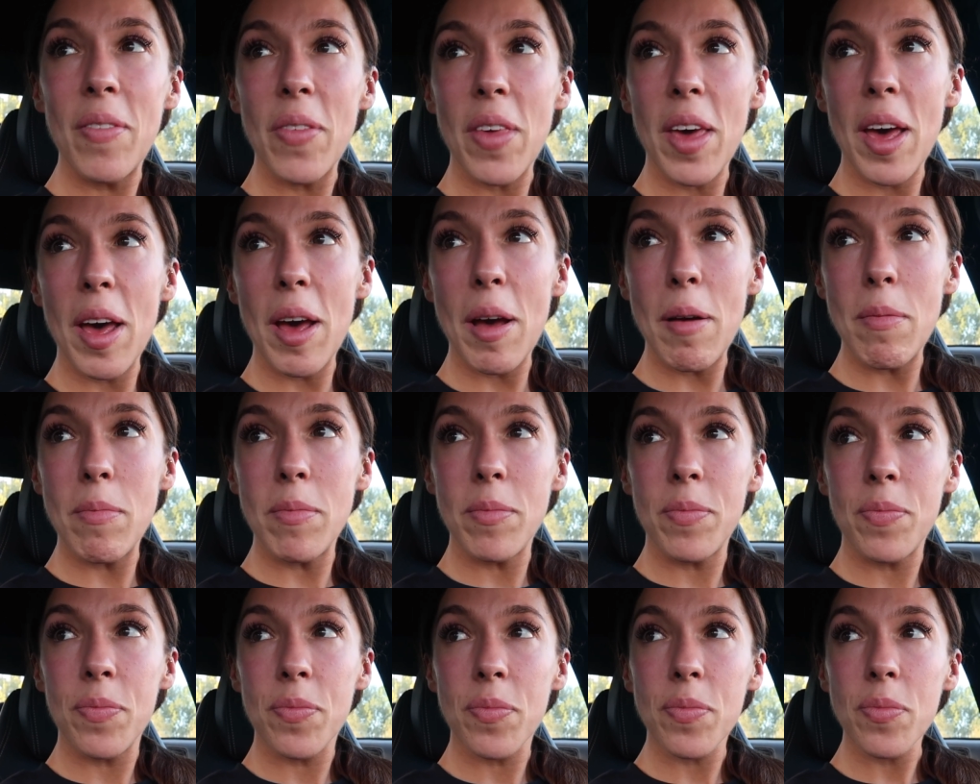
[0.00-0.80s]

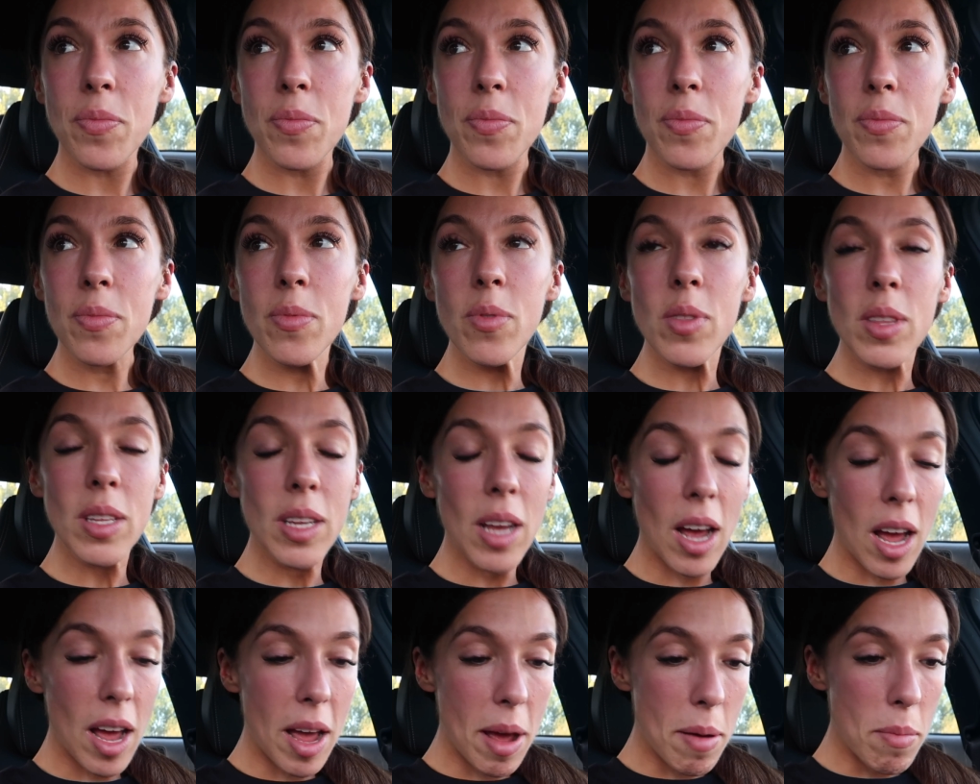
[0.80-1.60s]
Um,
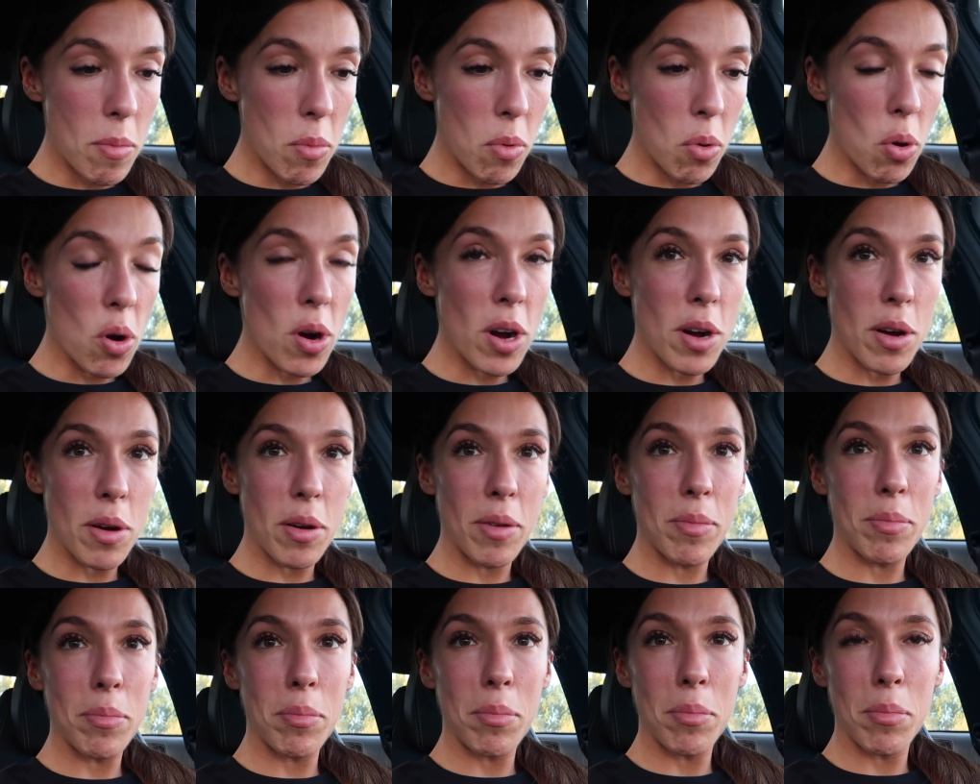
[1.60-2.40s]
I am more
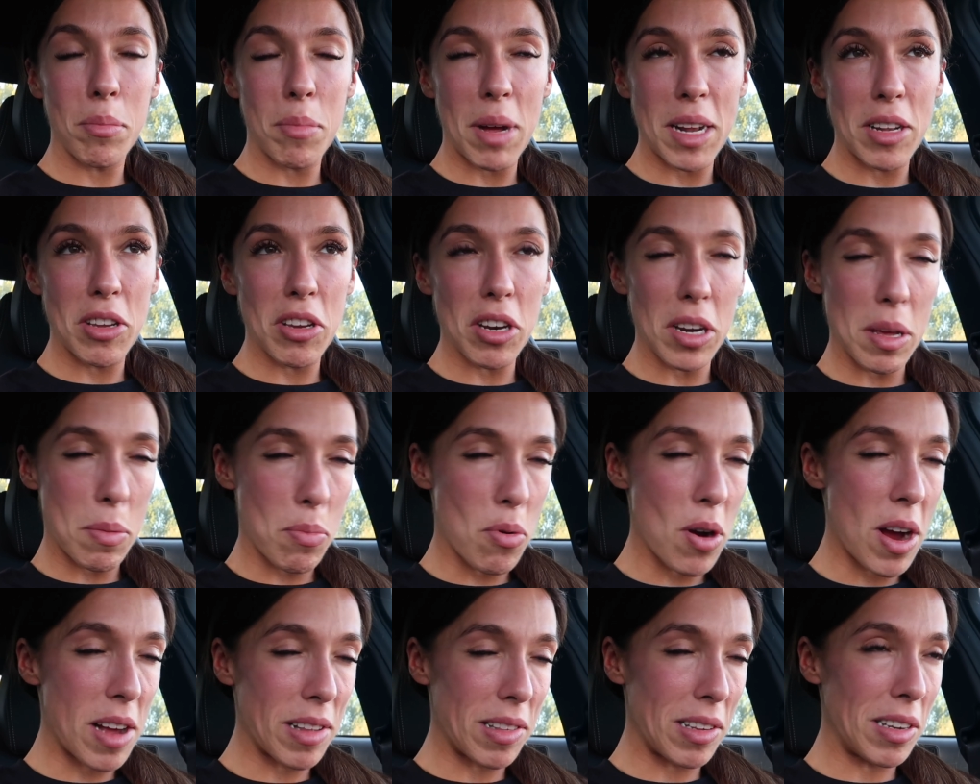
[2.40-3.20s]
mentally
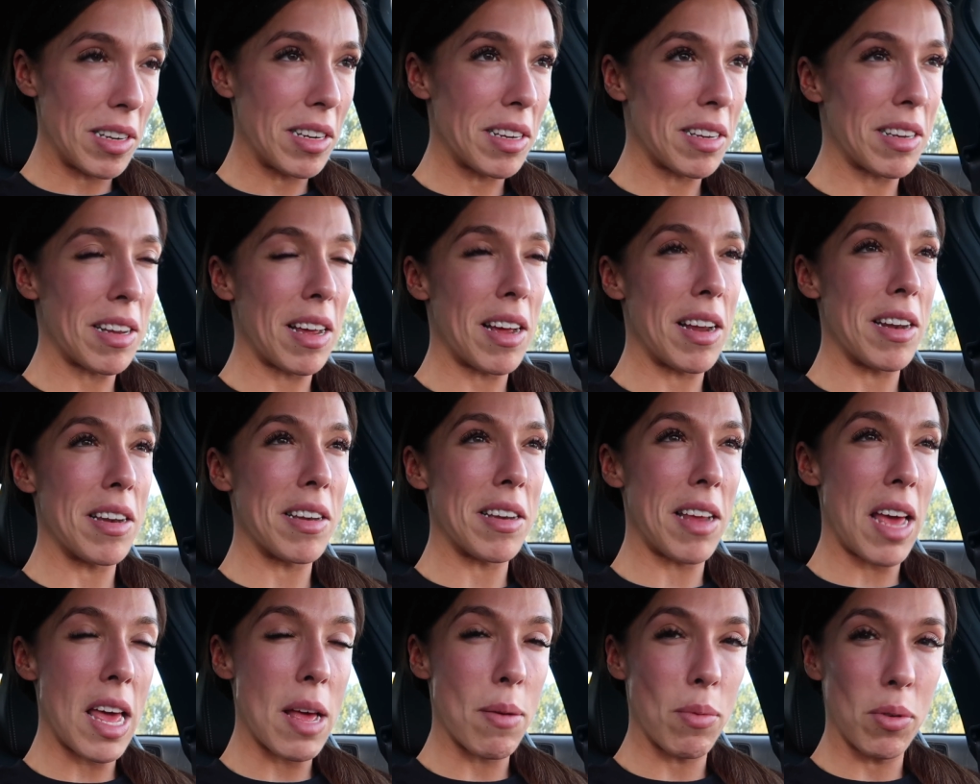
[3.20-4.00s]
present
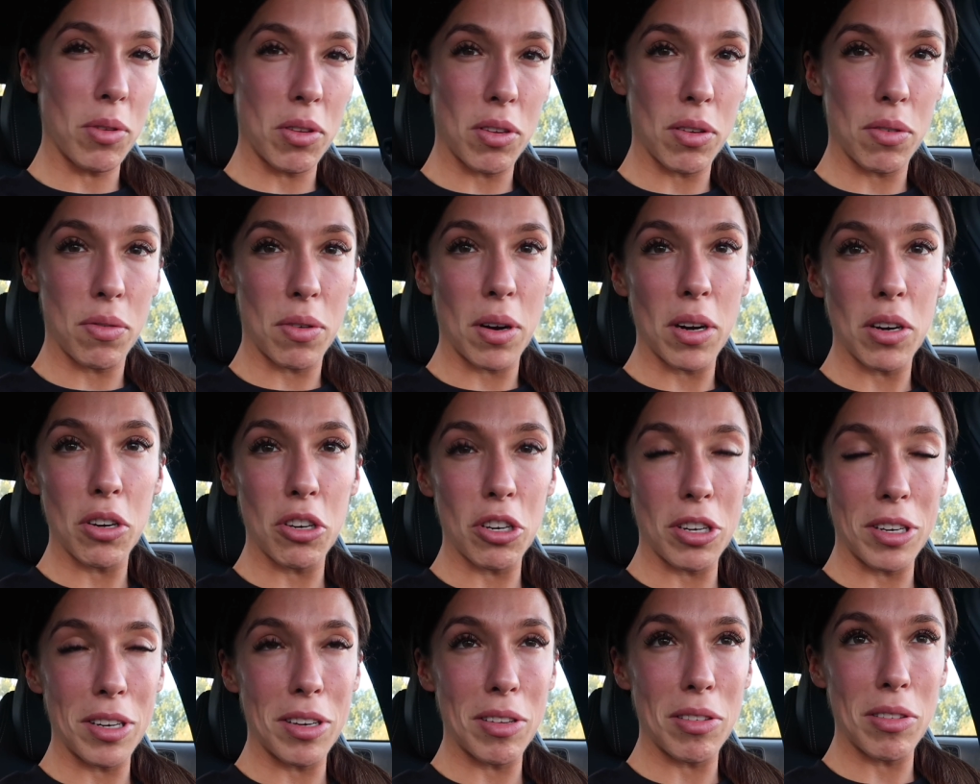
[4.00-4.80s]
and able to
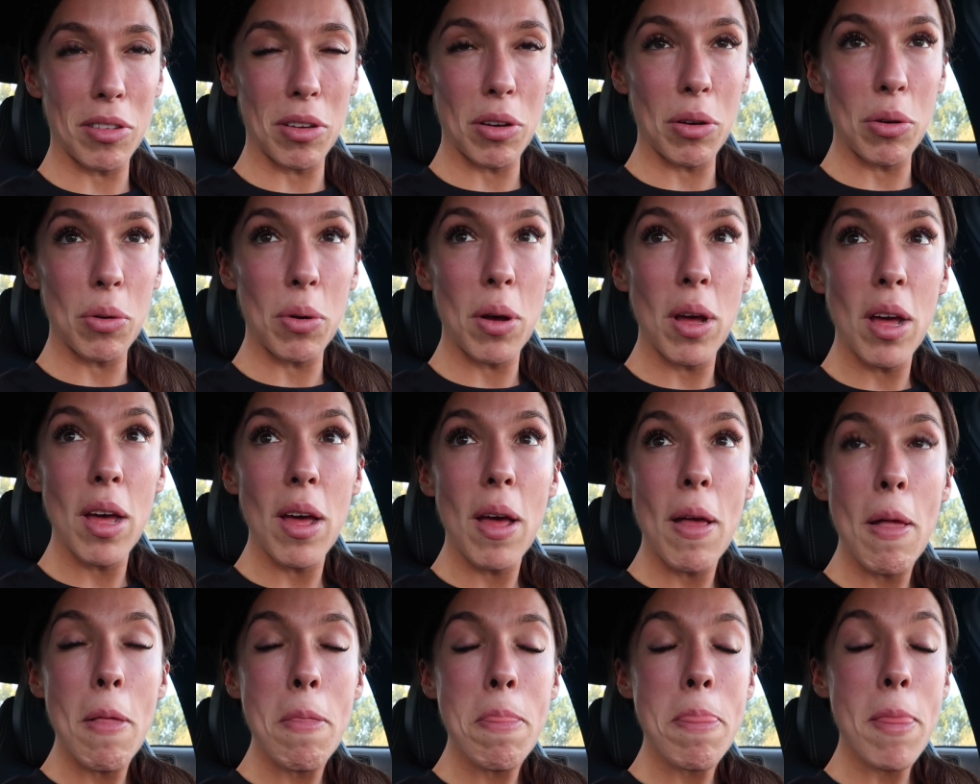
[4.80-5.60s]
function. So
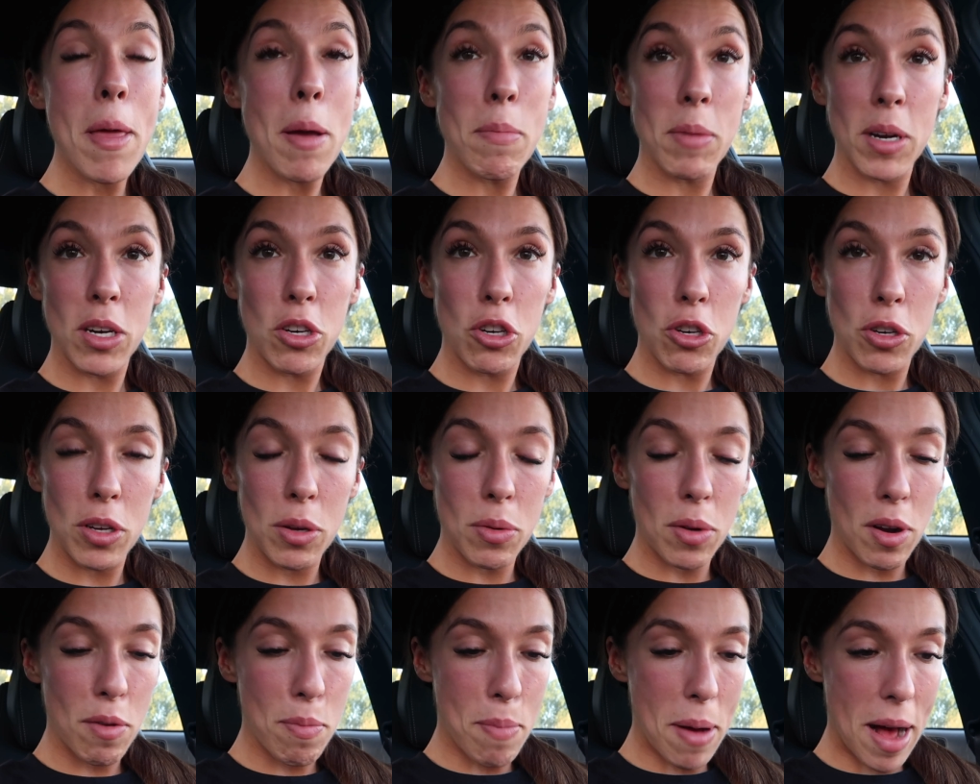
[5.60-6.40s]
I'm going to show you
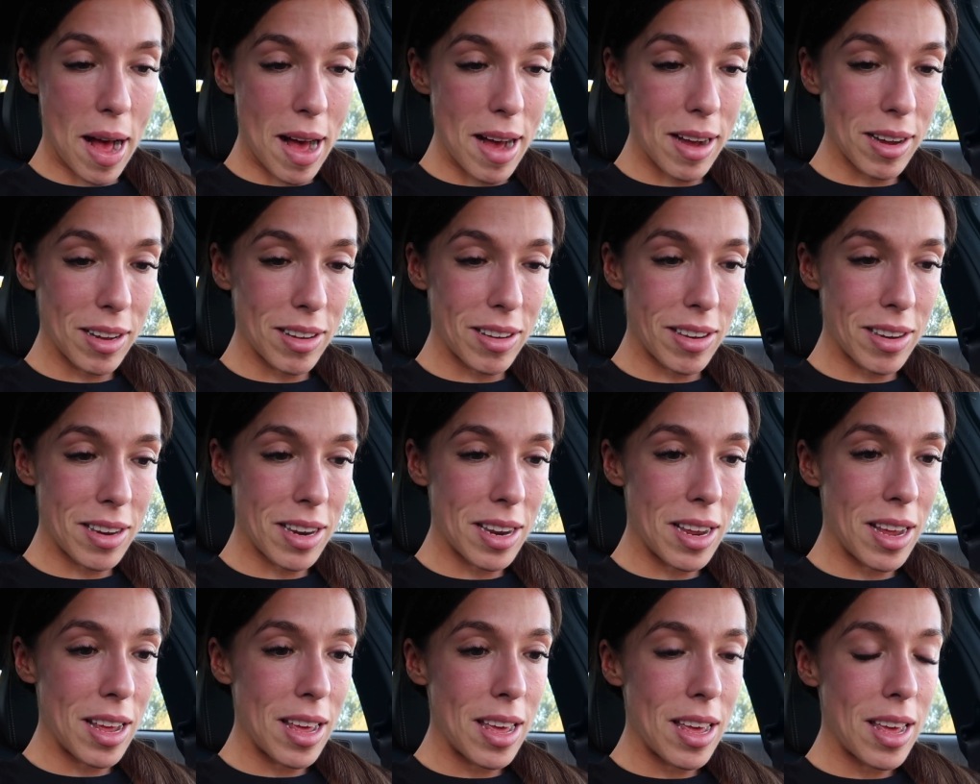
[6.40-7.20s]
what I've packed
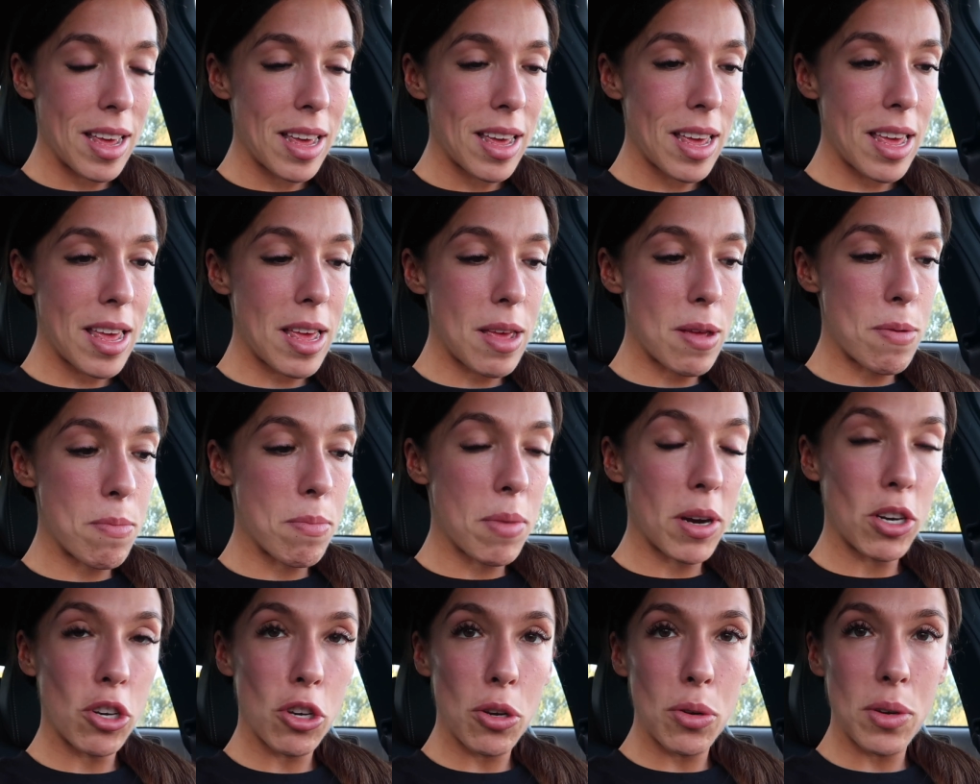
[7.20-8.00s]
in
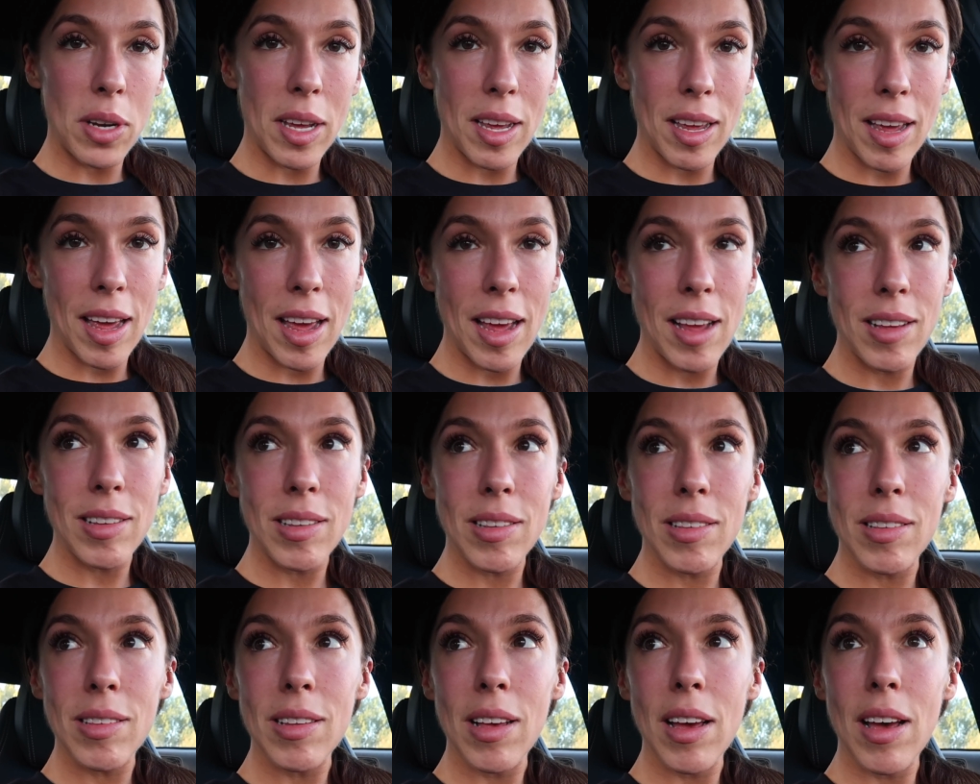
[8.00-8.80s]
my show day
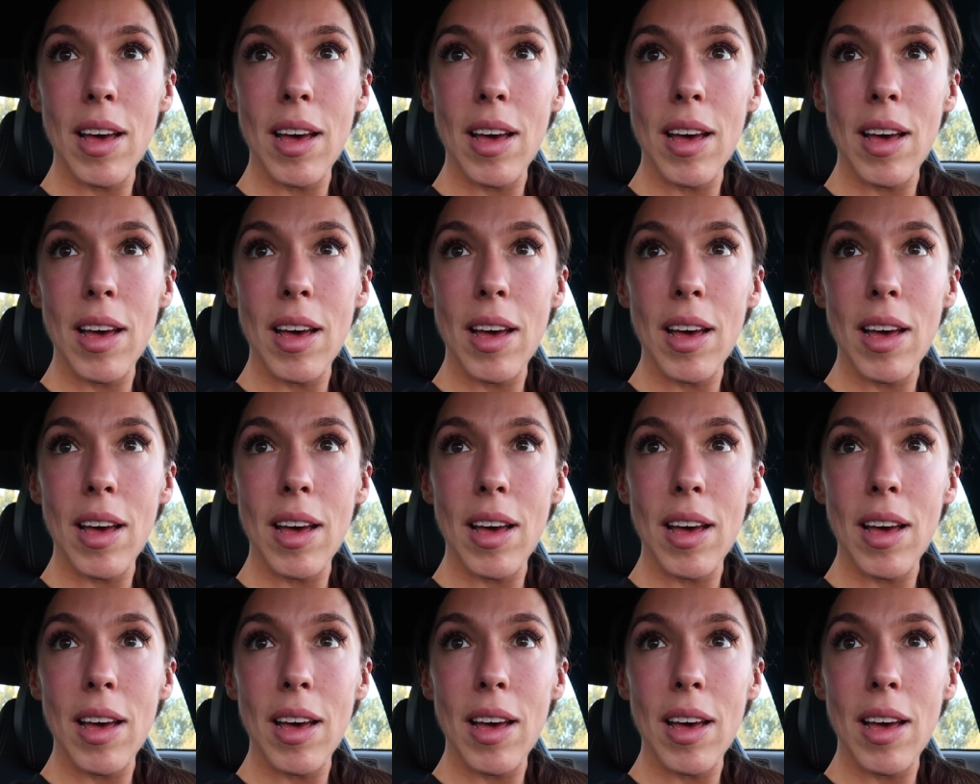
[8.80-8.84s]
case.